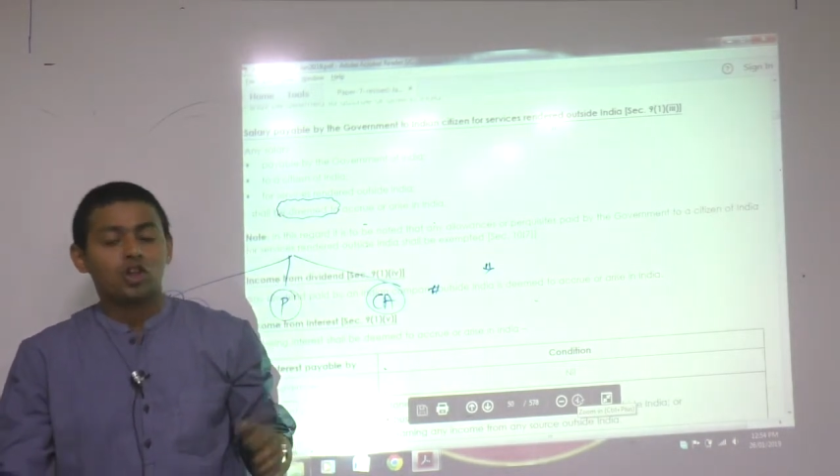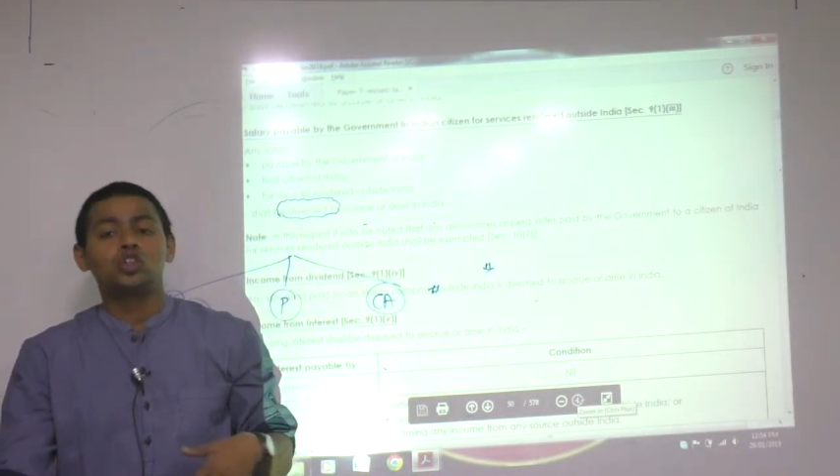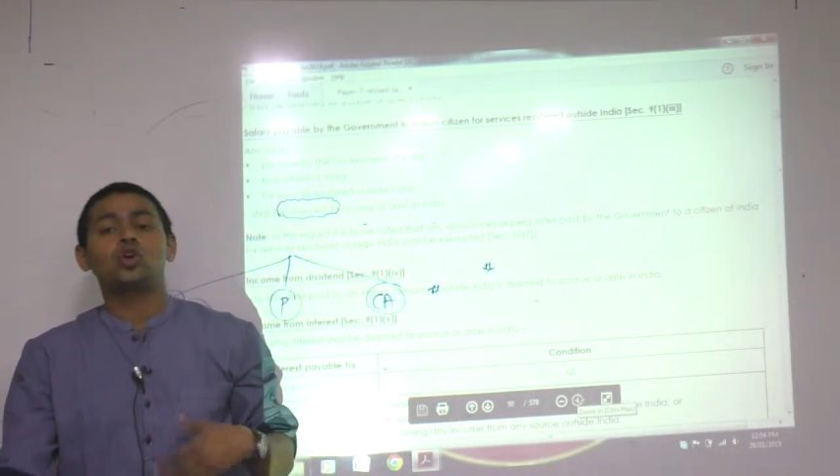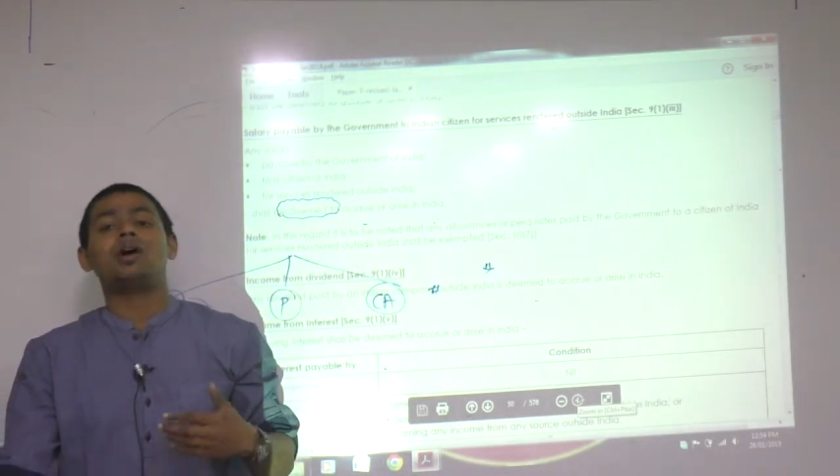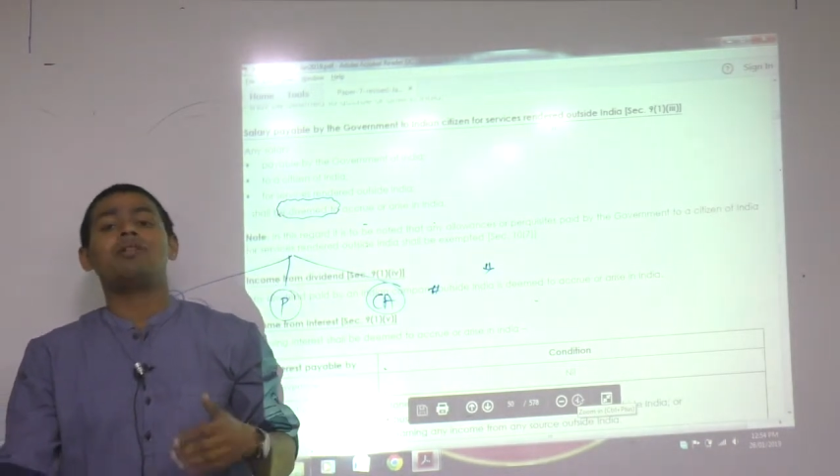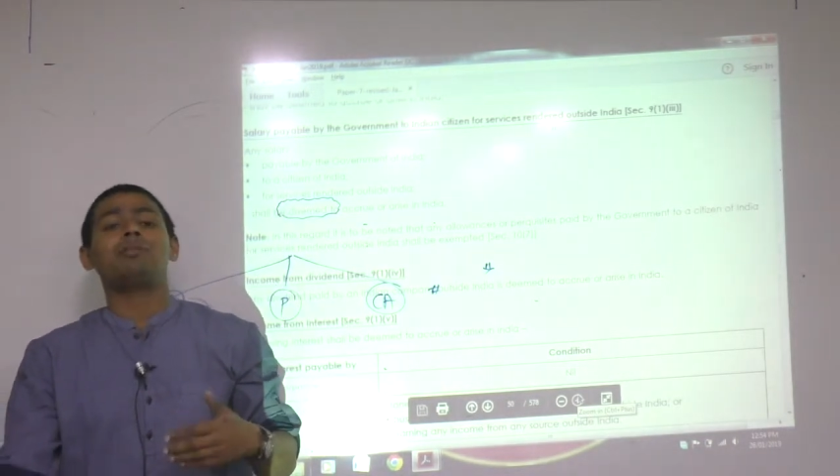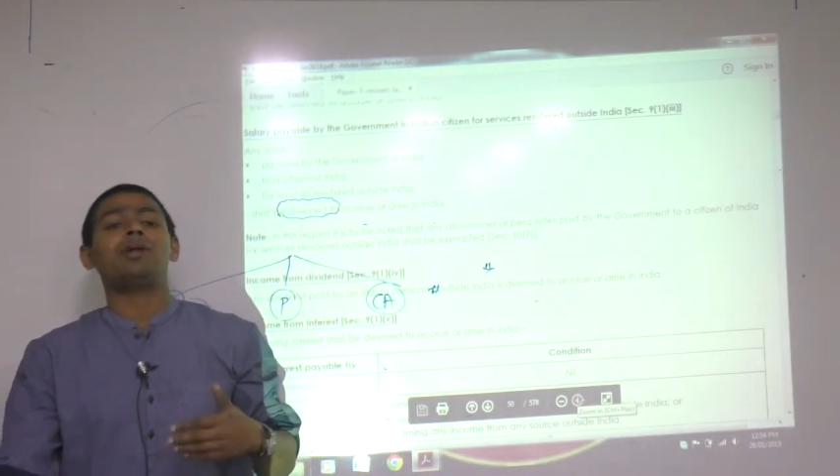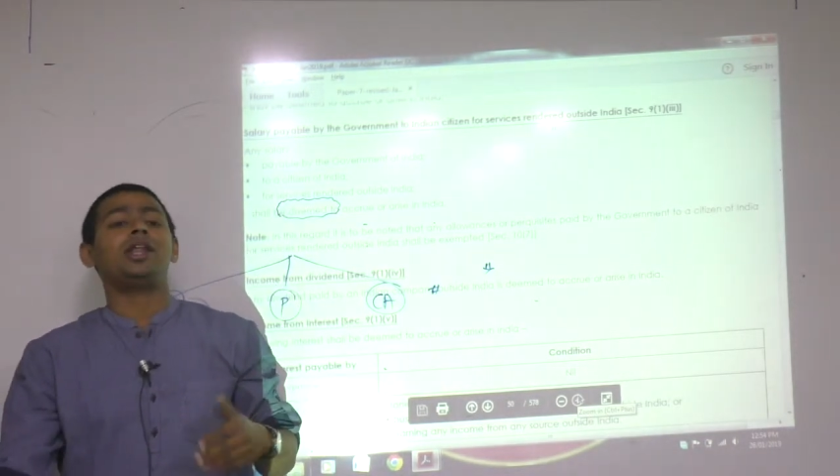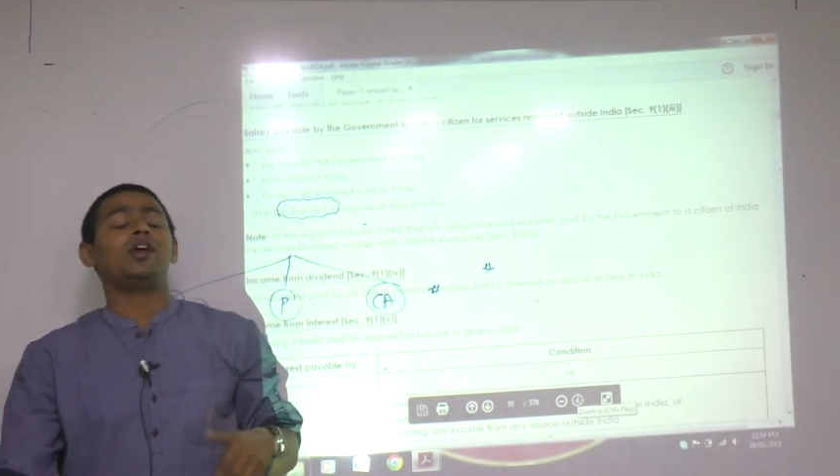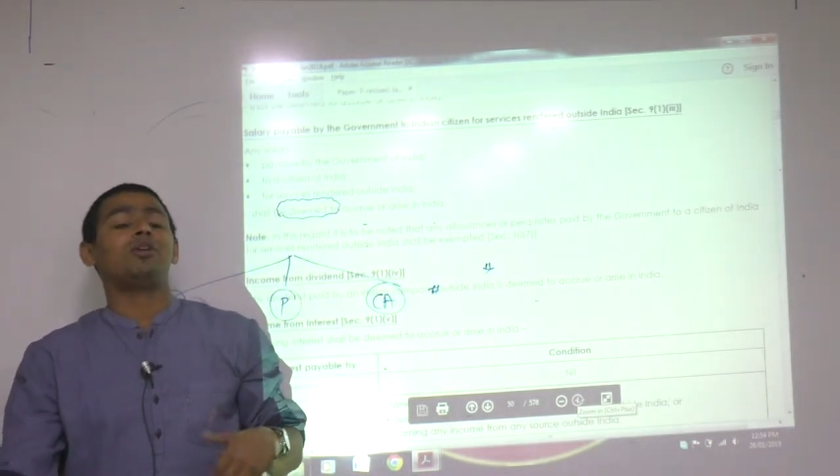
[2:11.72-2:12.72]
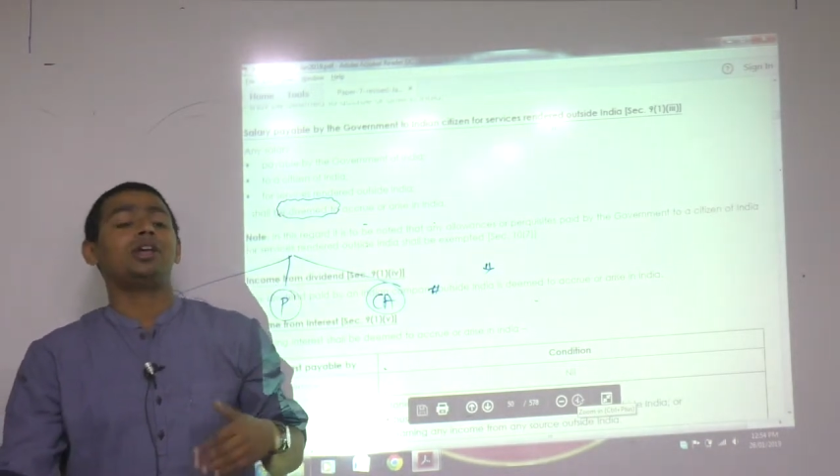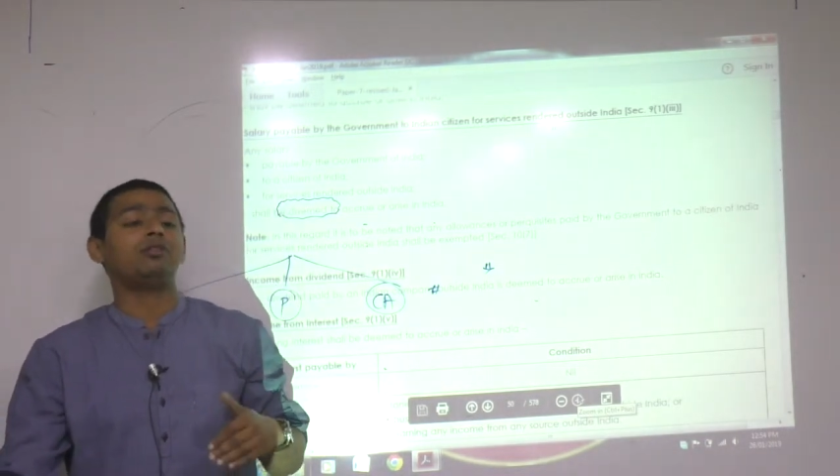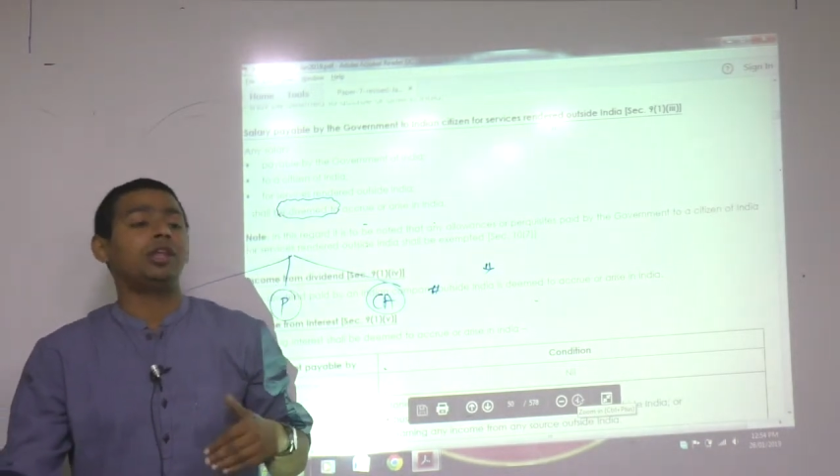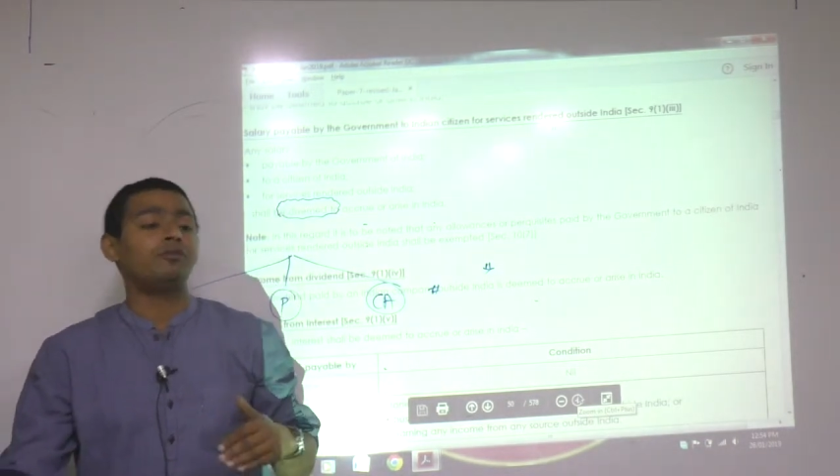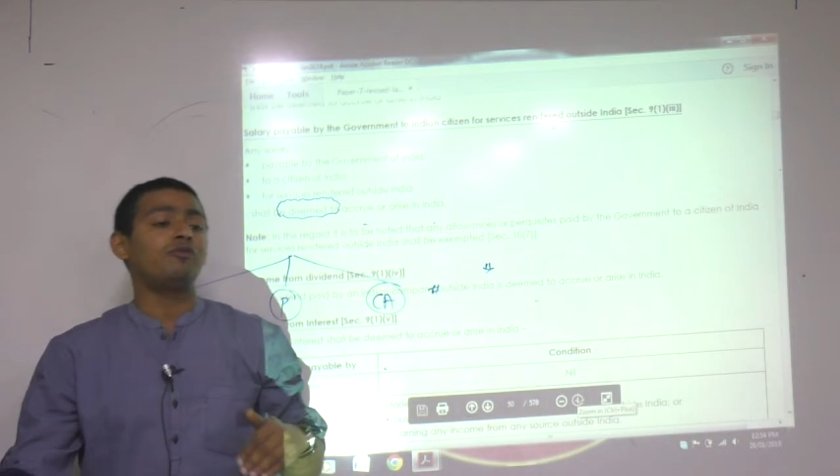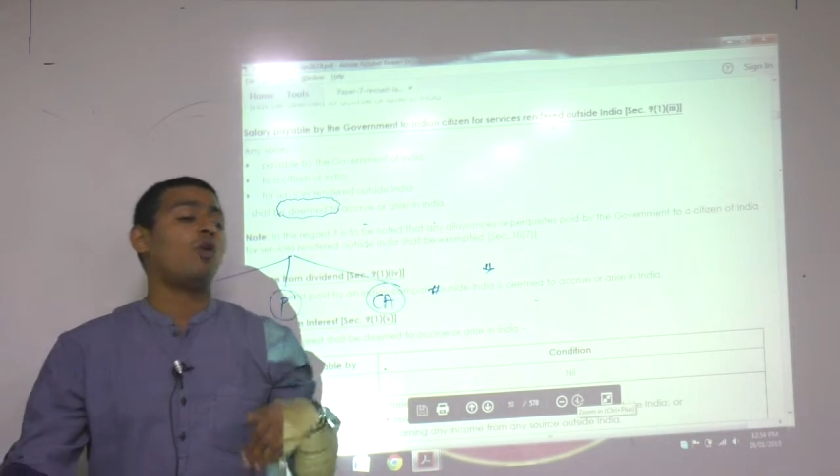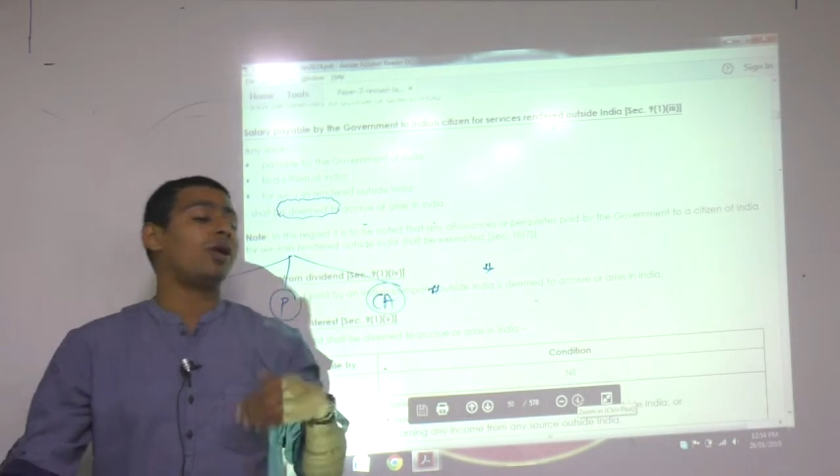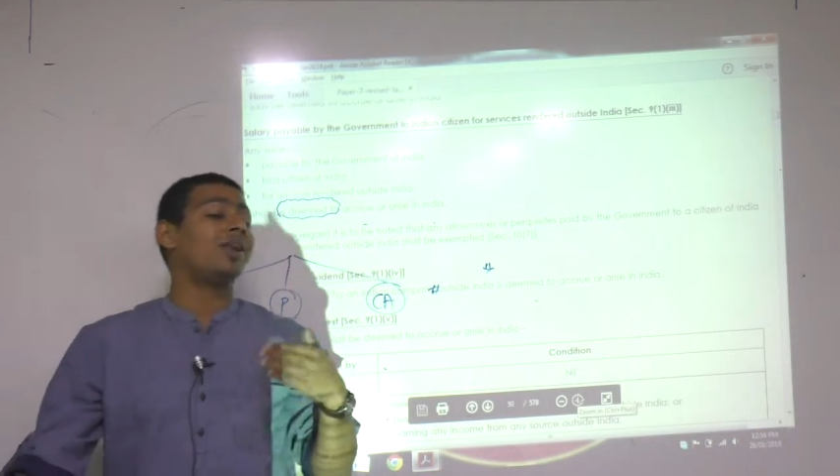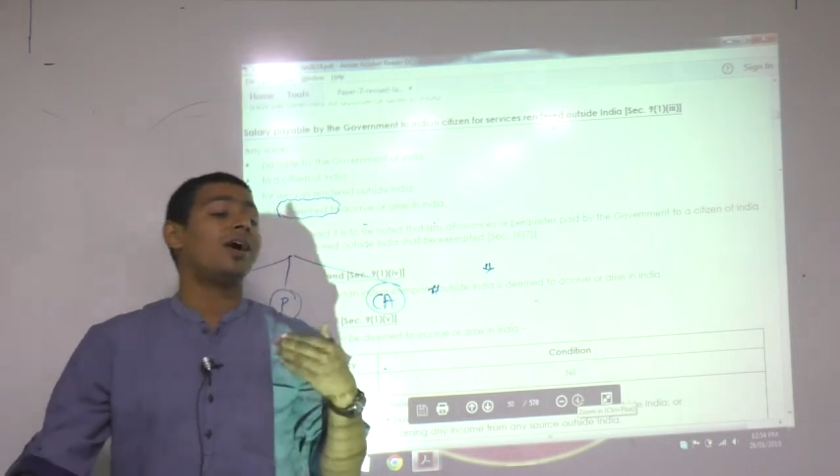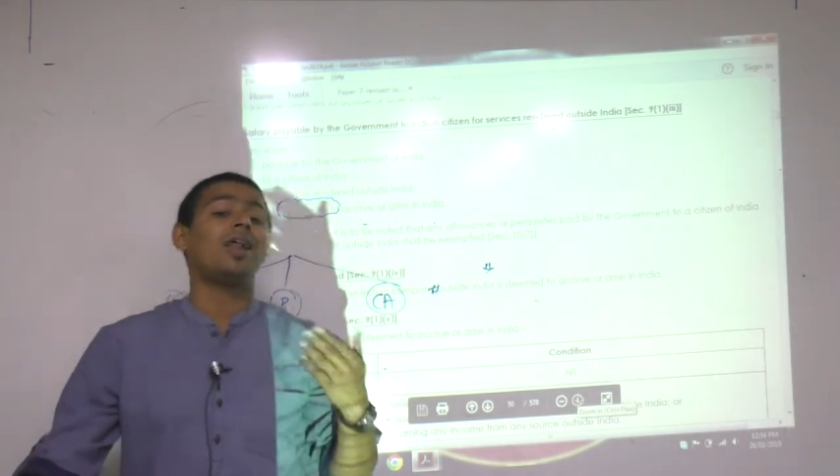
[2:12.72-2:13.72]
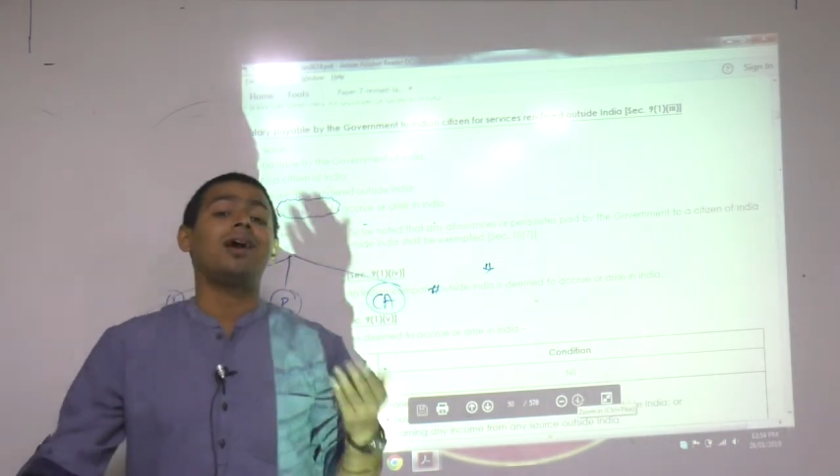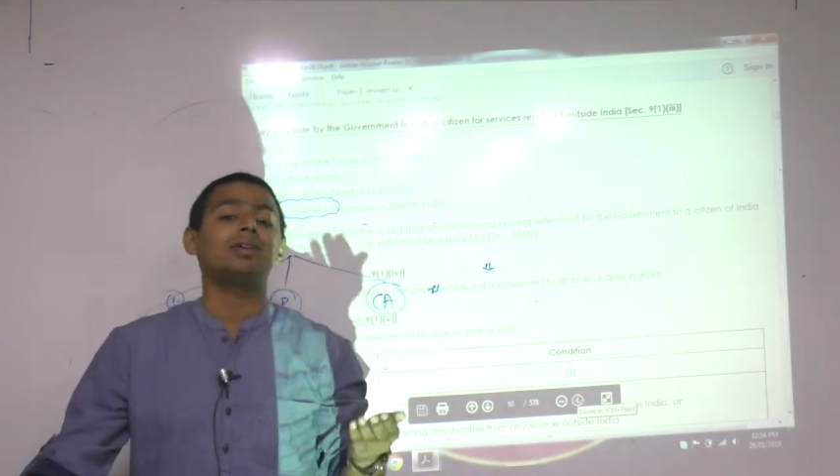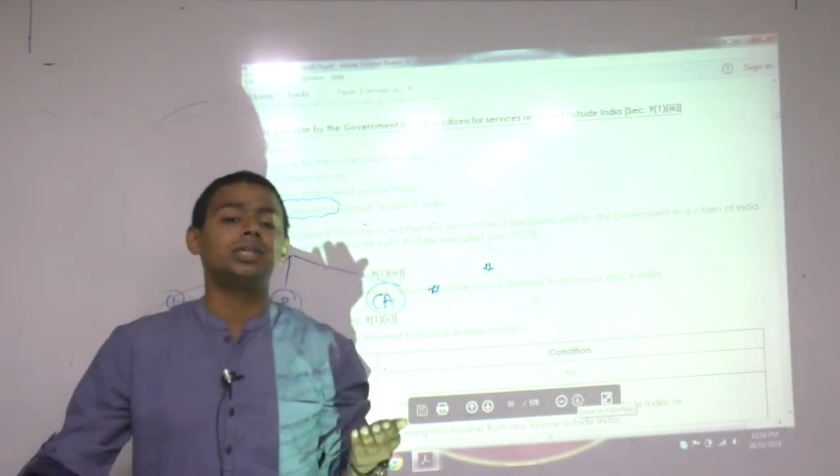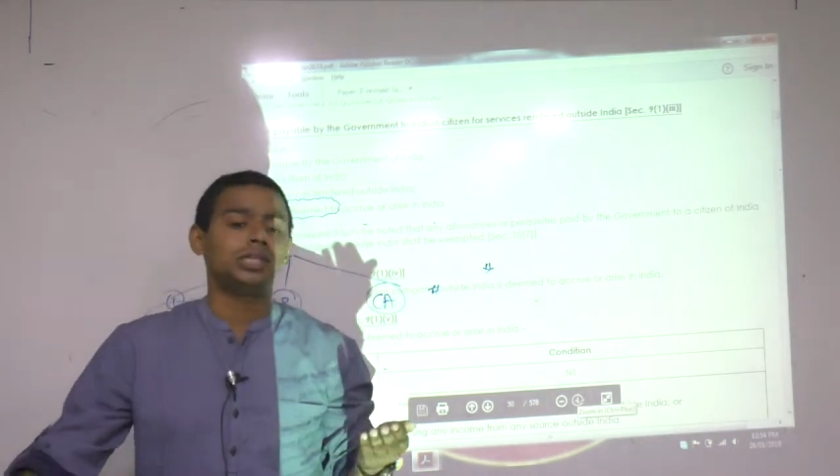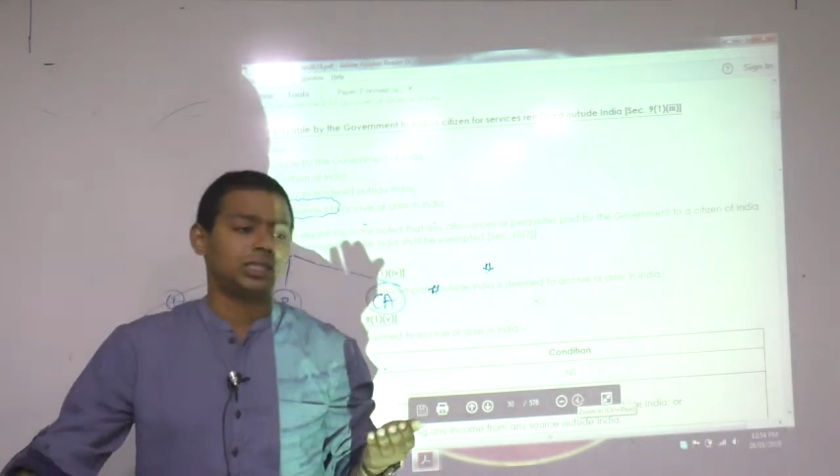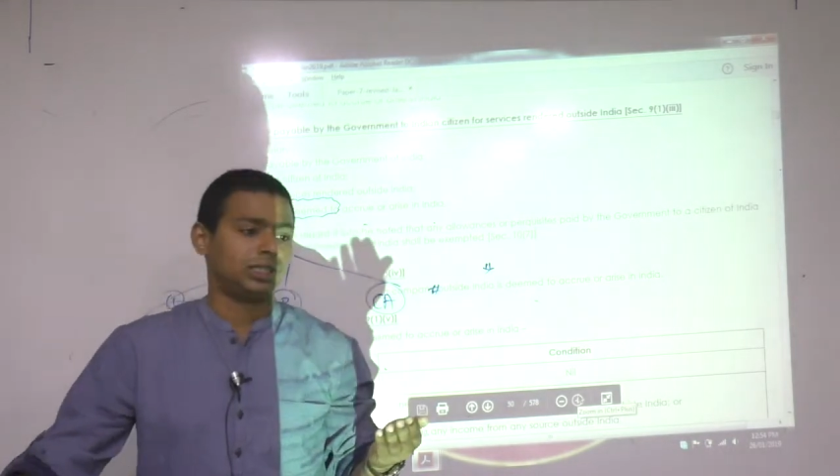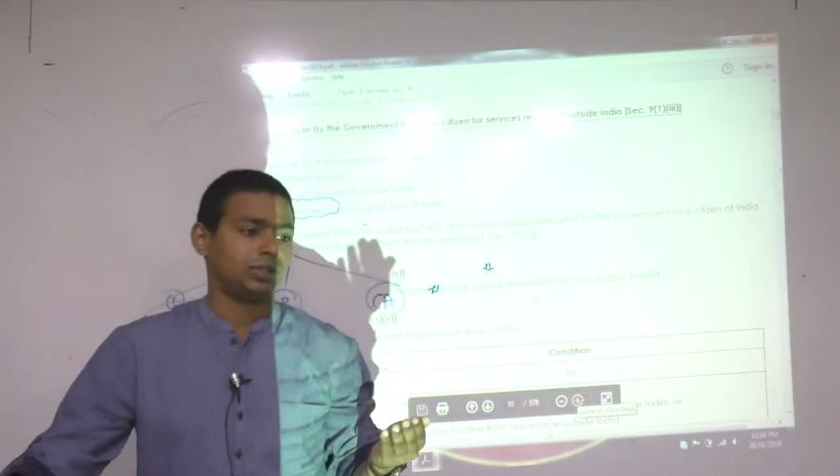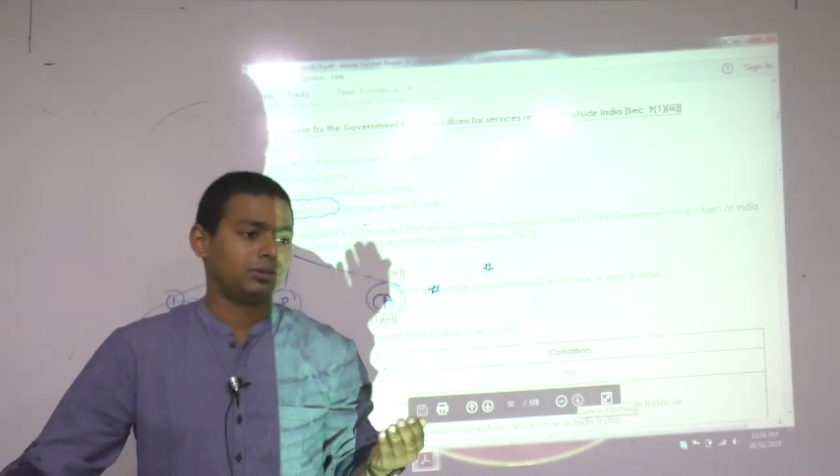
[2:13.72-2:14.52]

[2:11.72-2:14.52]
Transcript: so government they give them foreign allowances